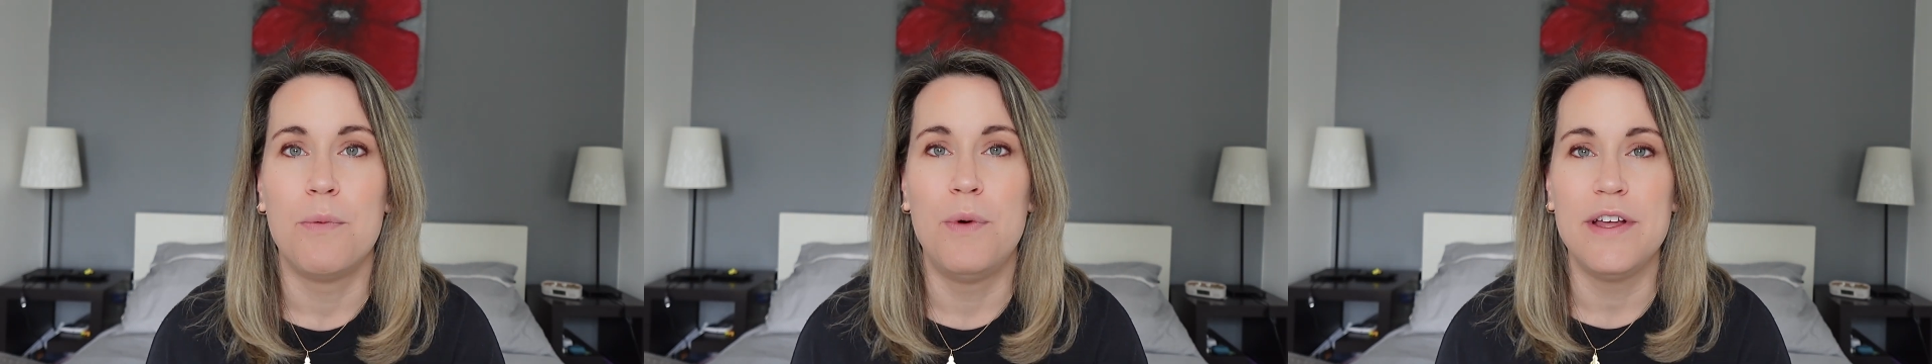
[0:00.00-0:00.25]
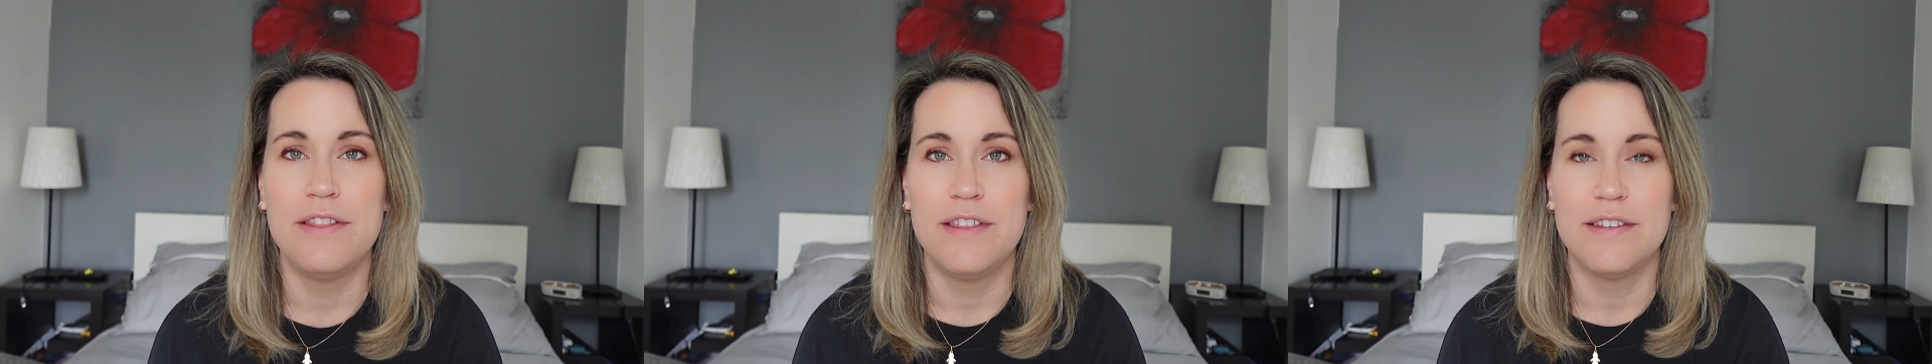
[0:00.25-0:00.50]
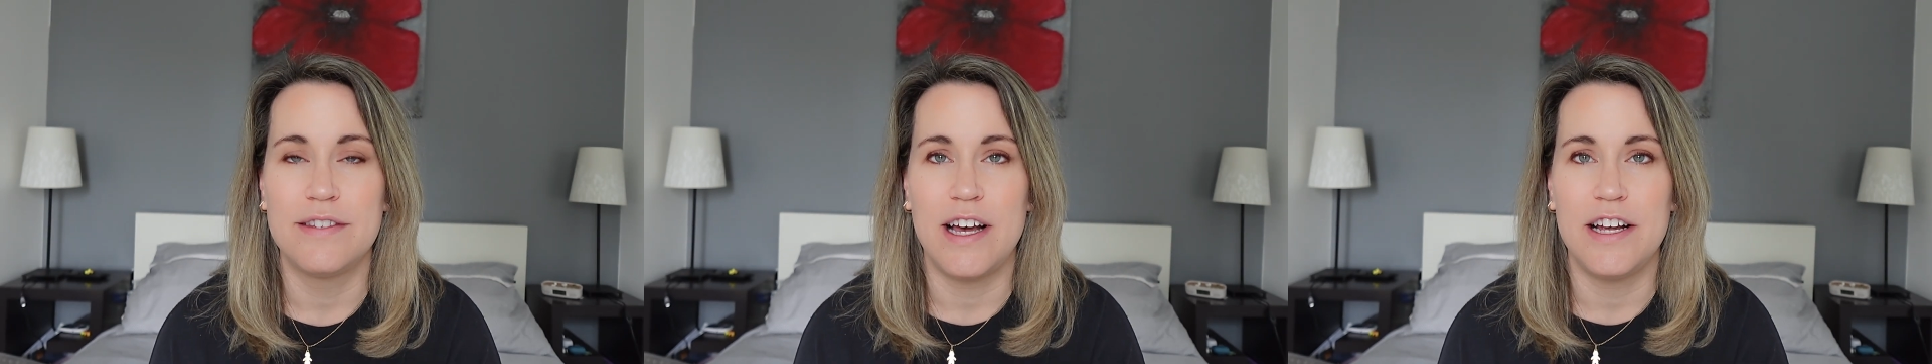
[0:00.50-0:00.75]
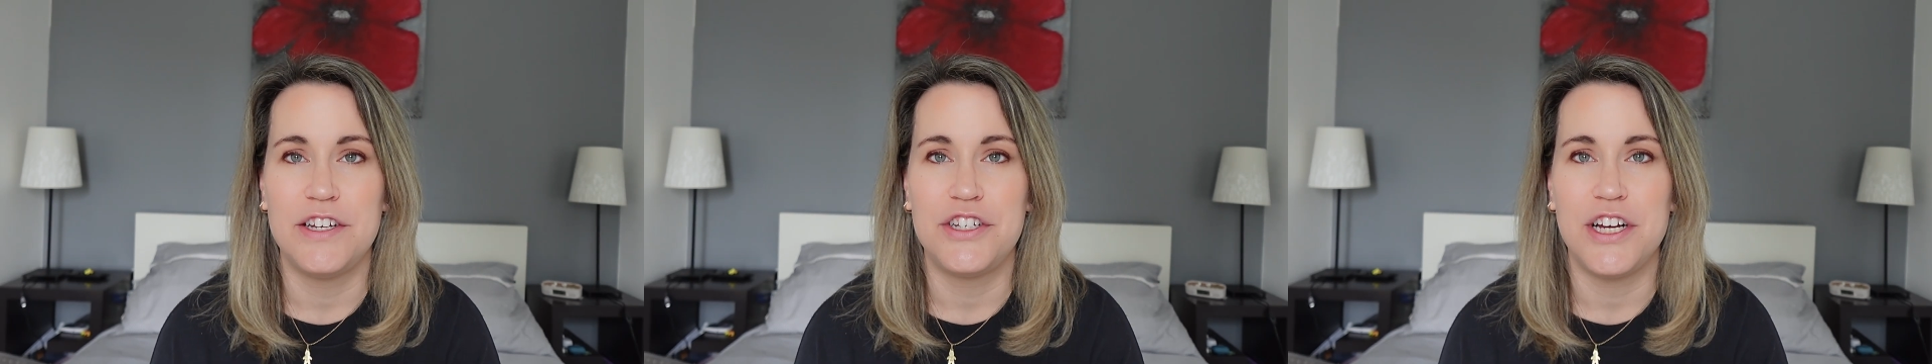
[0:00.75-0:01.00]
With the
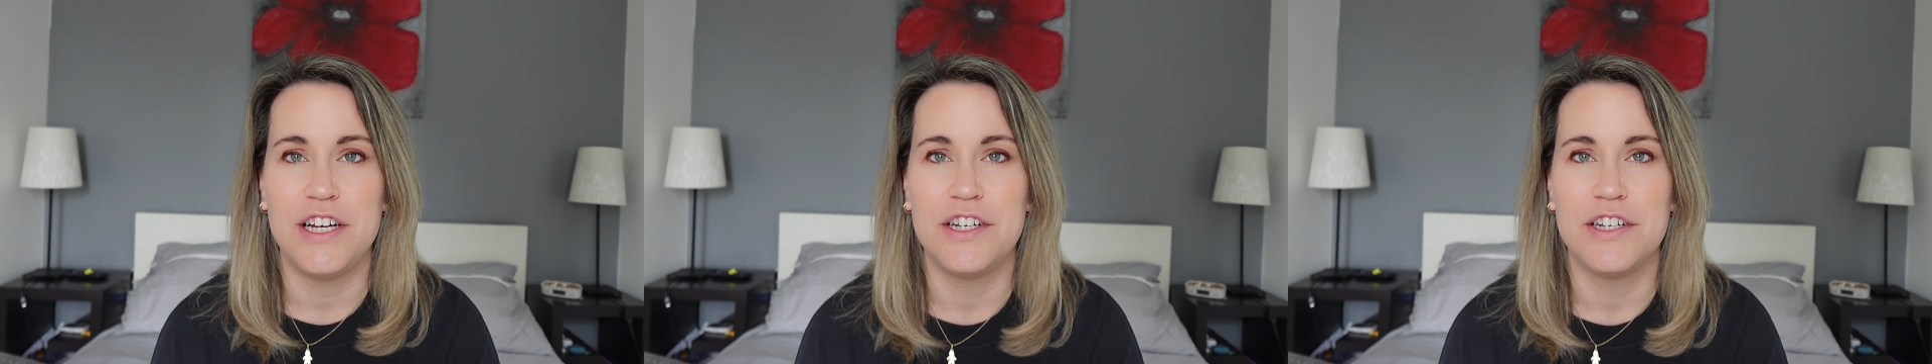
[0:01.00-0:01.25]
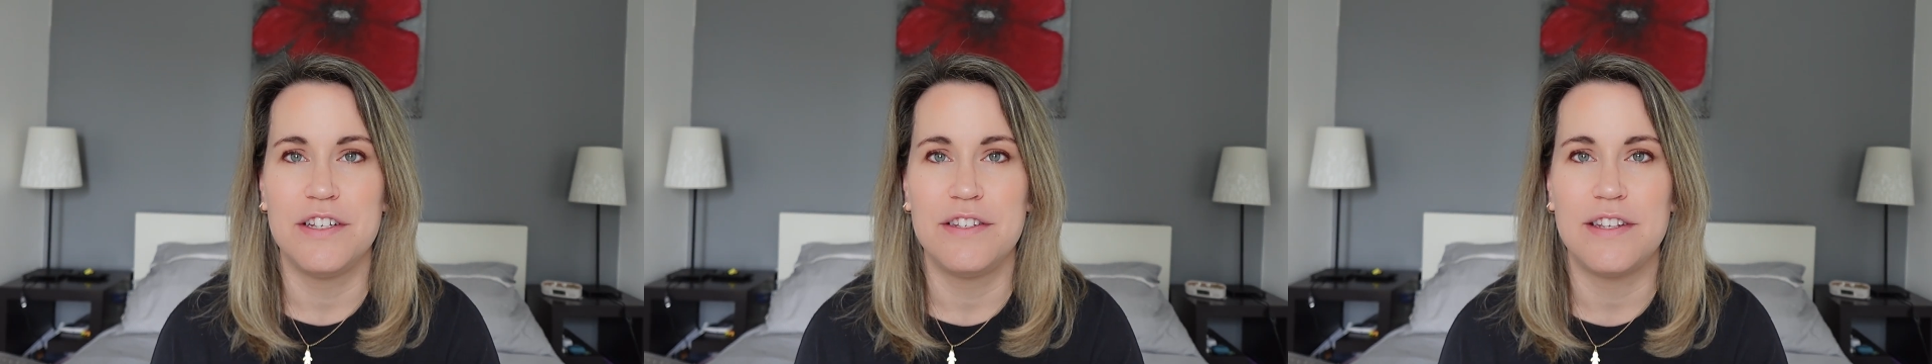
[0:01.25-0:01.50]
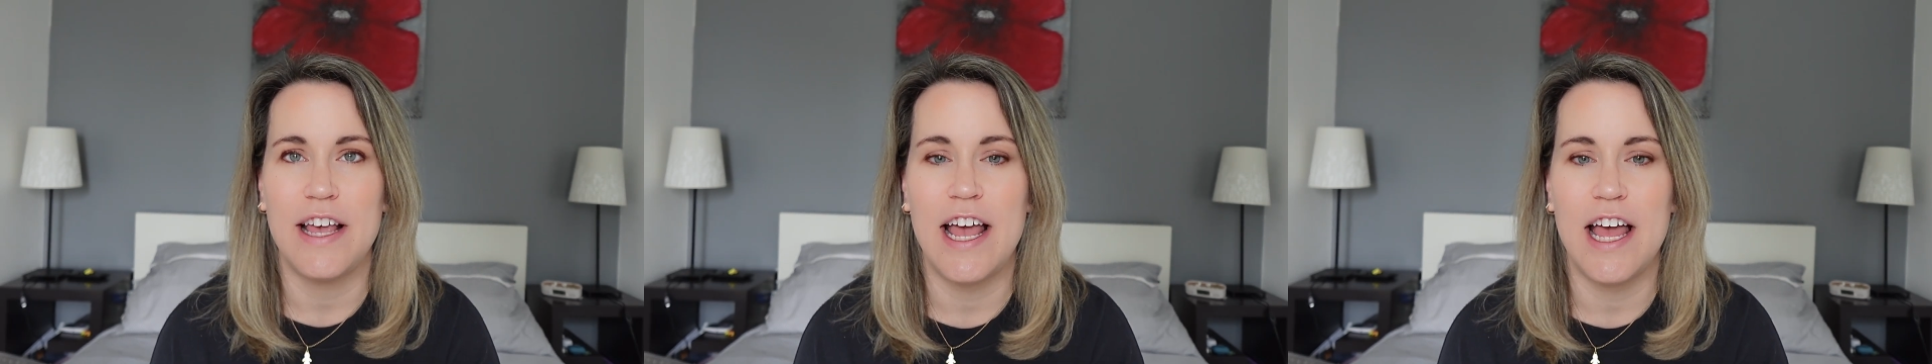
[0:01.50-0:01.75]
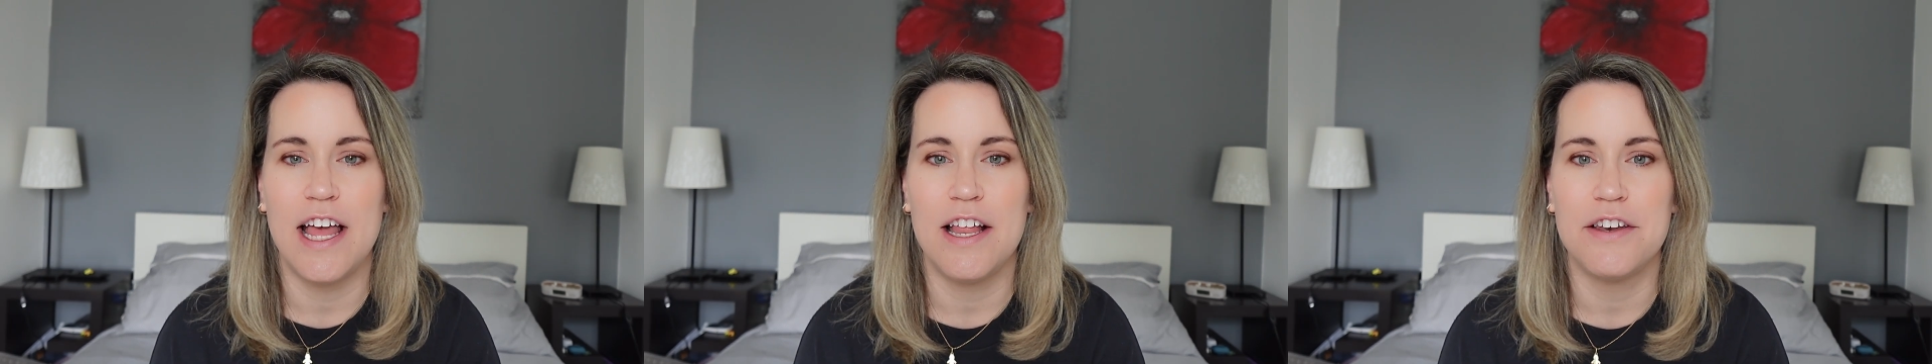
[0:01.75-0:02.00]
size changes
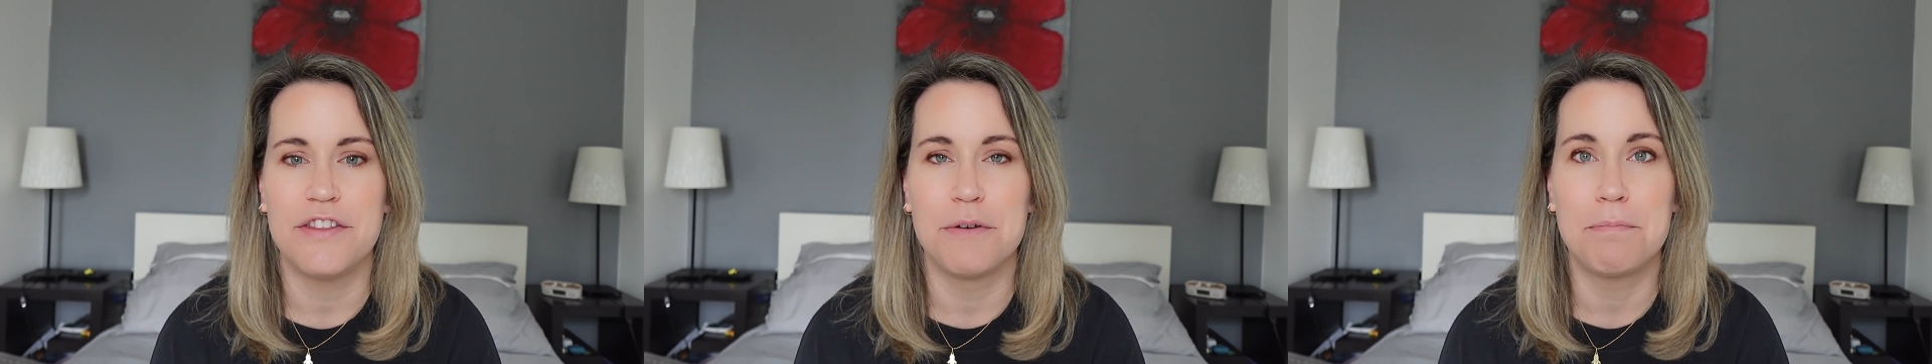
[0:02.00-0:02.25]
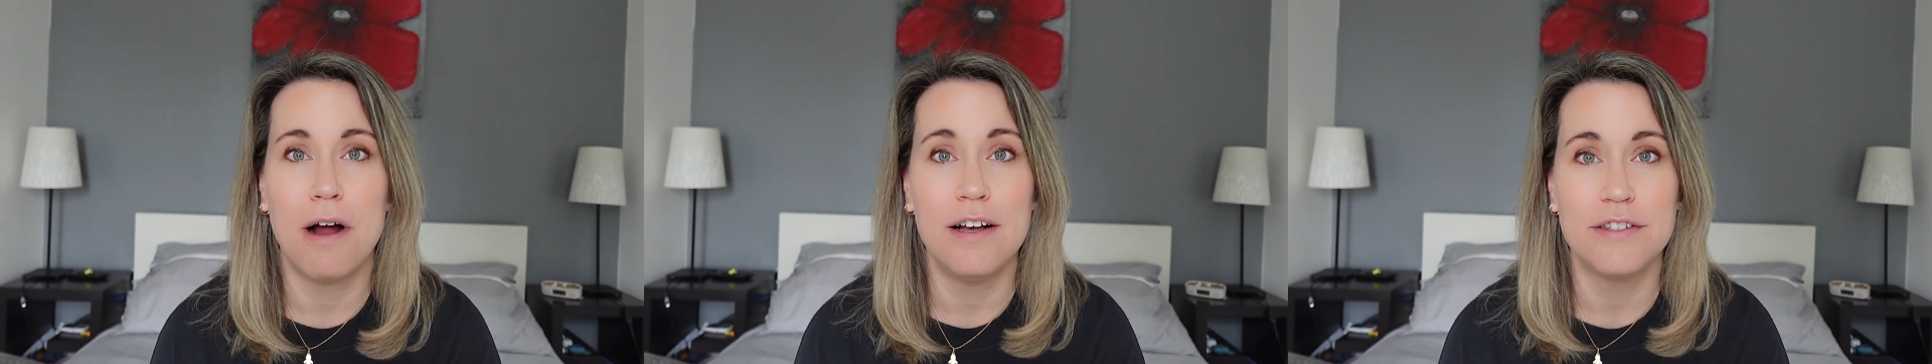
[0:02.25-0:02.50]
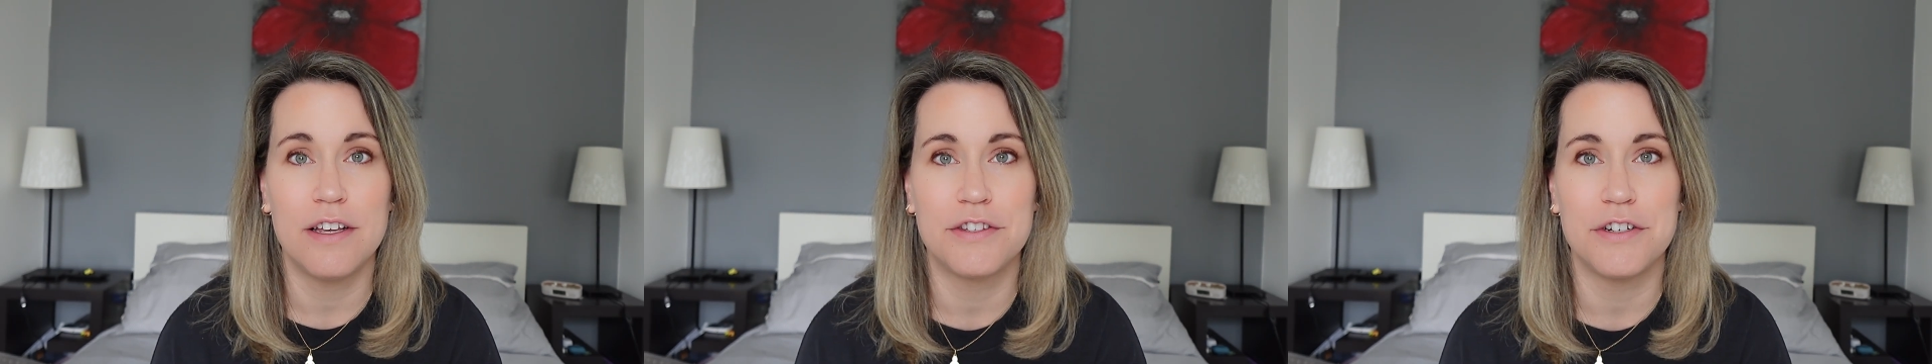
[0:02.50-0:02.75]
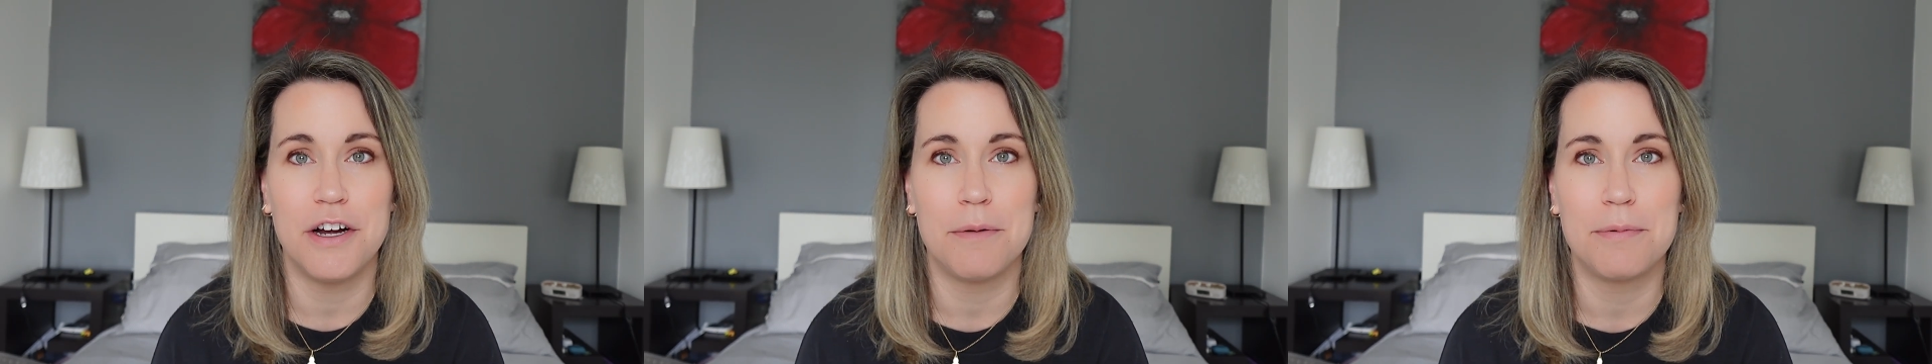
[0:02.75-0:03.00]
and the
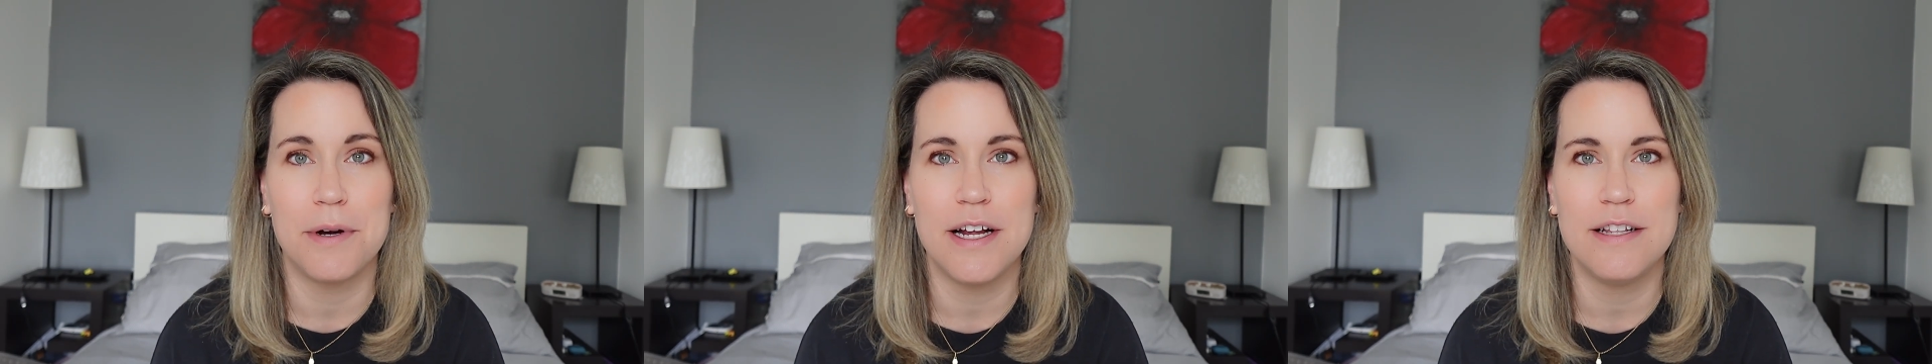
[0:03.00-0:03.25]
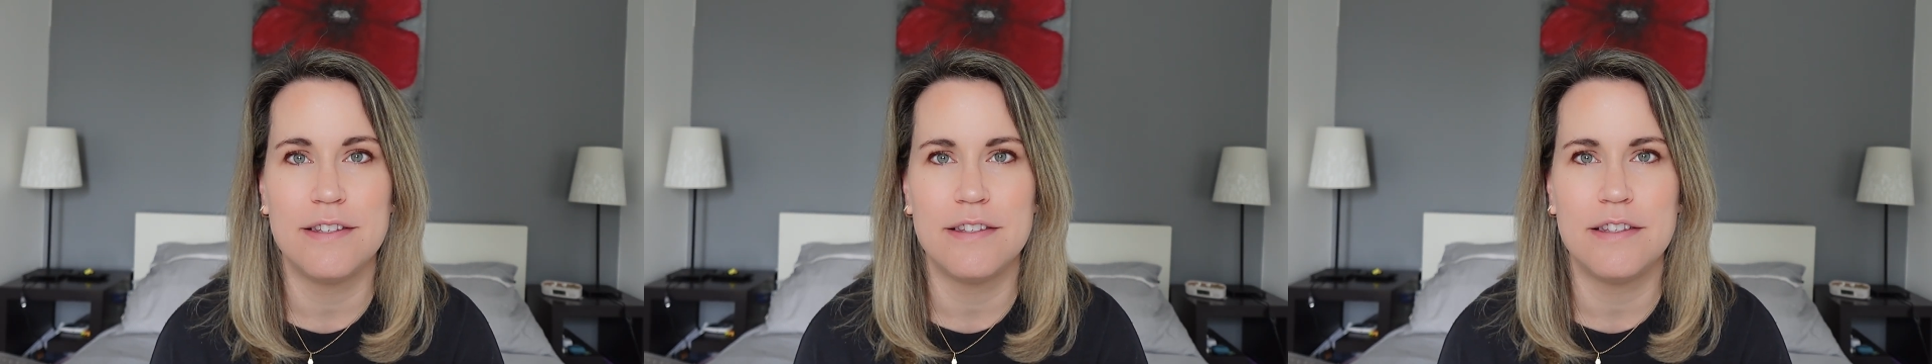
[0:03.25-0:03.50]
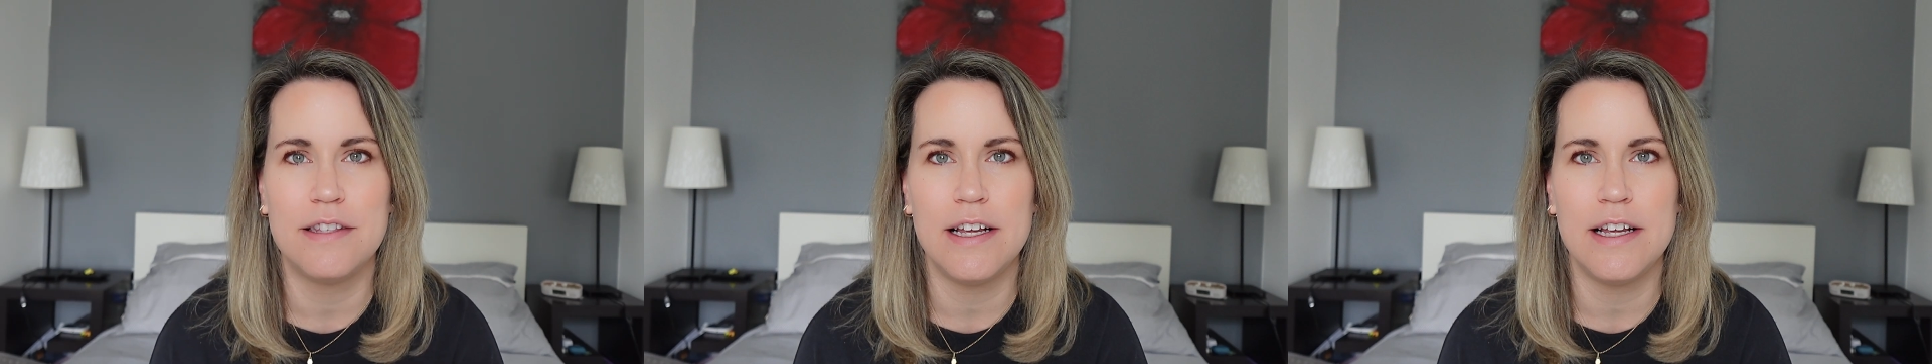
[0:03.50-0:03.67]
processor upgrades,